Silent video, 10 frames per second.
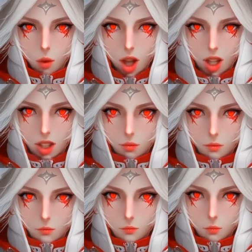by.
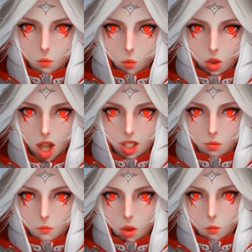What kind
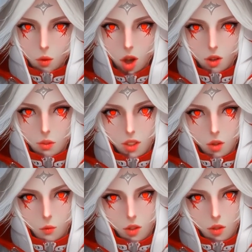of people are these
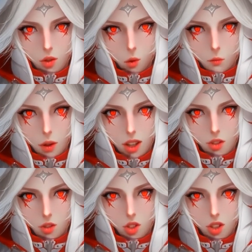using their own men
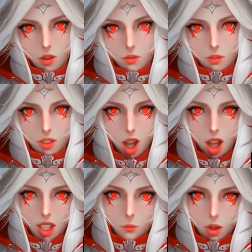as shields and
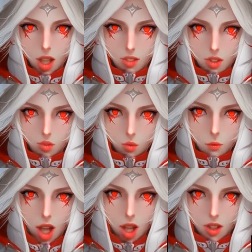hiding behind others'
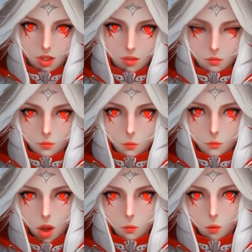back?
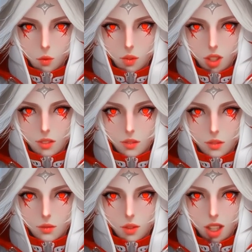Maybe with
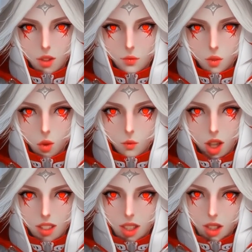this, even though
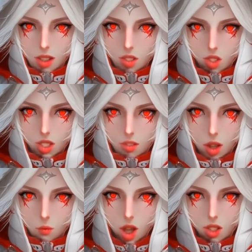that kid has just
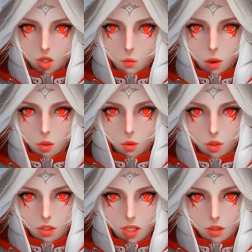now lost her mother
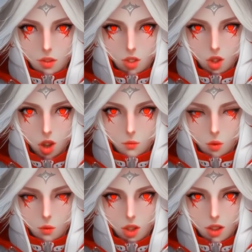and seen such
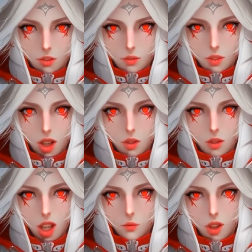awful things,
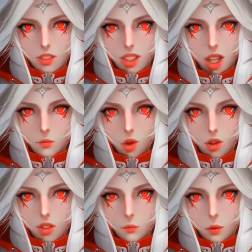if I save her
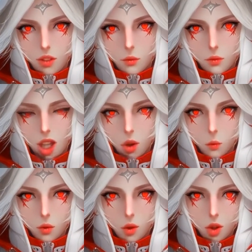and spend some time
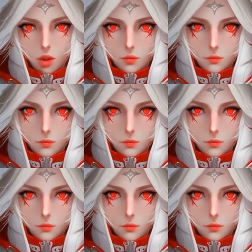with her,